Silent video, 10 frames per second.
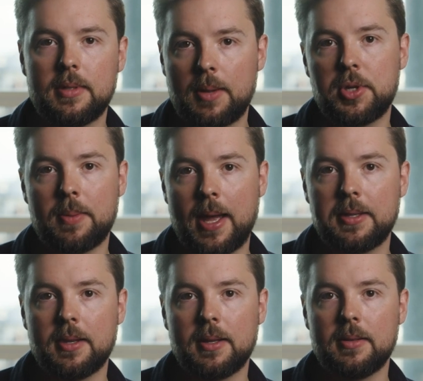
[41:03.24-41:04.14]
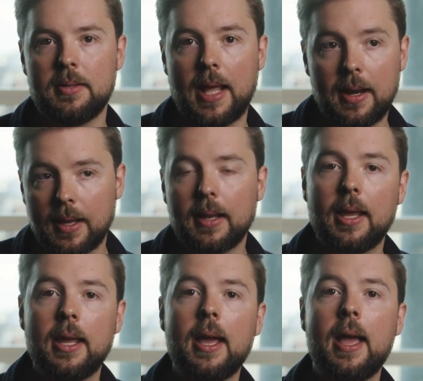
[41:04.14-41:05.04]
subject matter
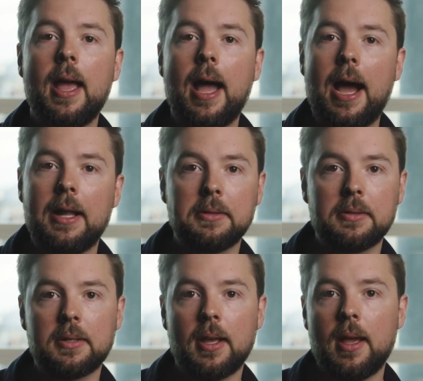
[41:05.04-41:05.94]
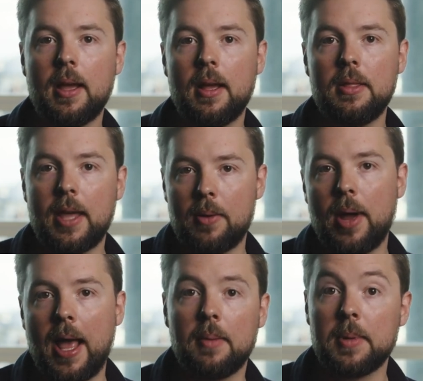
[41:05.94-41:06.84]
delicately. And there
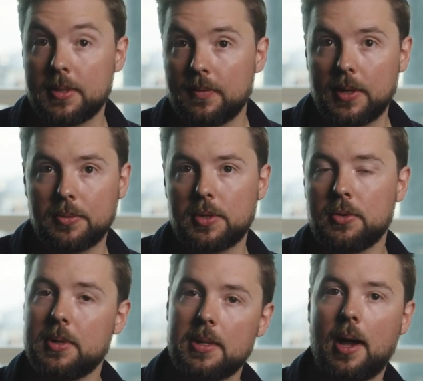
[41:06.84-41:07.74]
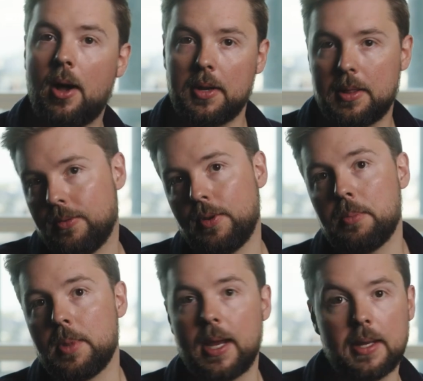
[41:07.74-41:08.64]
were elements of Neil's story that aren't in the
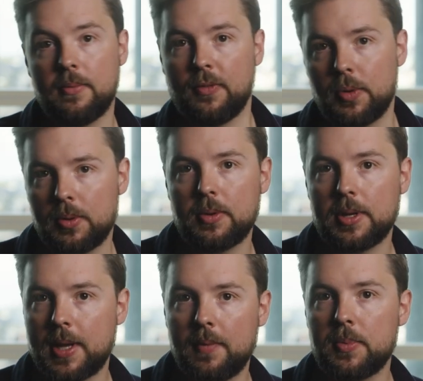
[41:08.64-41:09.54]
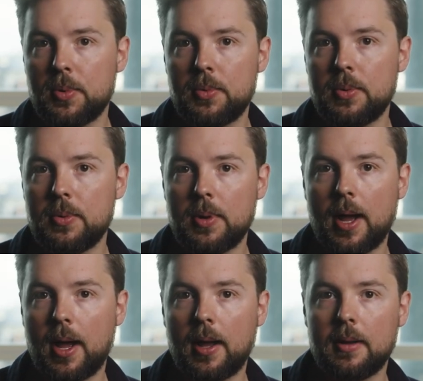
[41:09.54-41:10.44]
film that he didn't feel as comfortable
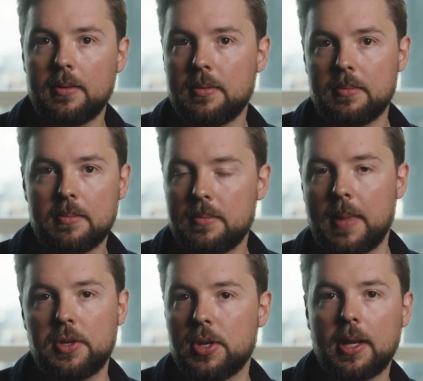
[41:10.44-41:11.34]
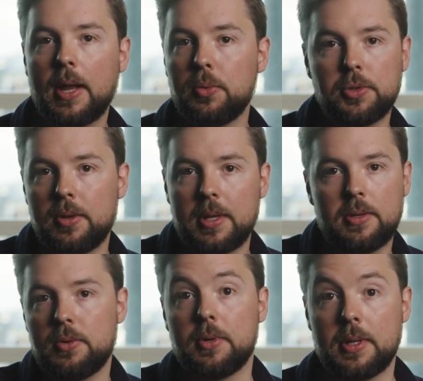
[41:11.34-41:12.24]
uh, mentioning, and also
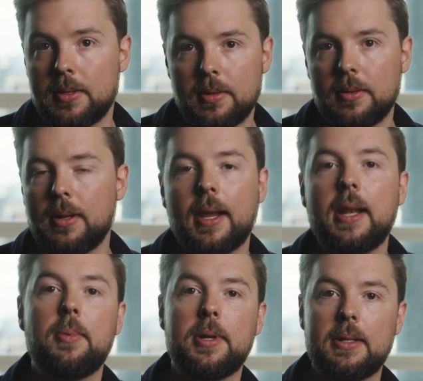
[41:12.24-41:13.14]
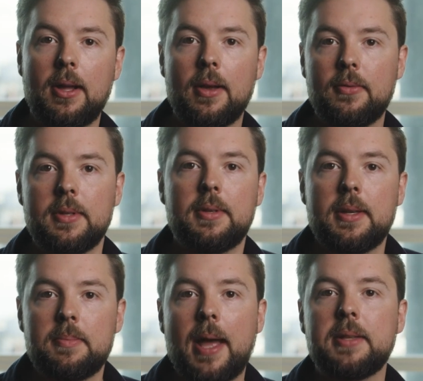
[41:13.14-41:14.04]
his story is like anybody's life is
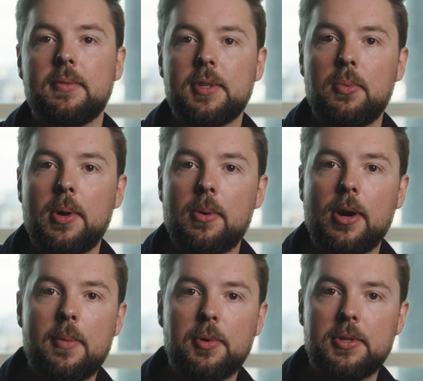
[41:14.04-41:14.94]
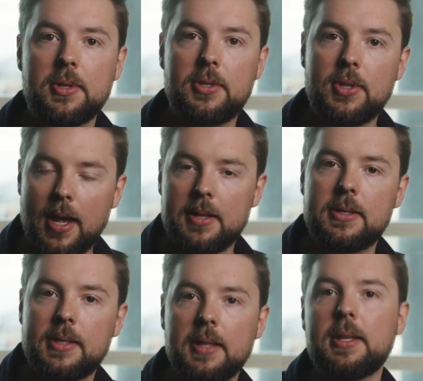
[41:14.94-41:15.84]
is massive. So we were able to uh,
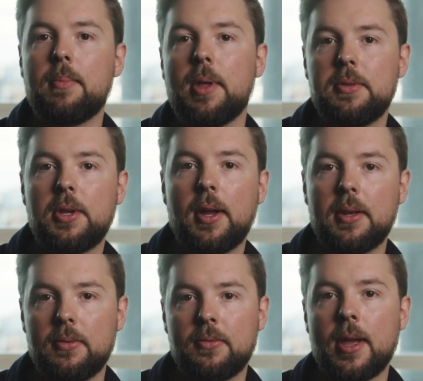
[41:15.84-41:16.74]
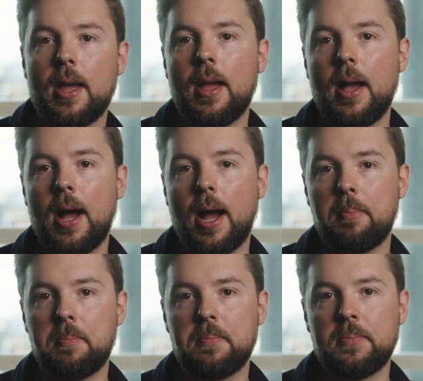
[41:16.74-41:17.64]
set up those kind of
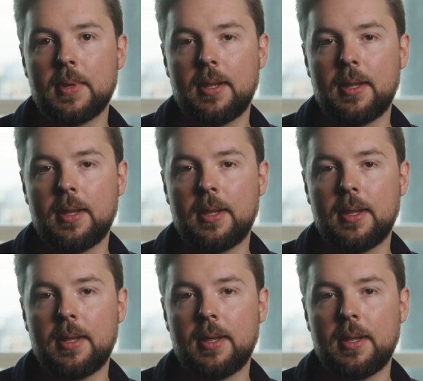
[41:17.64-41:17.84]
um,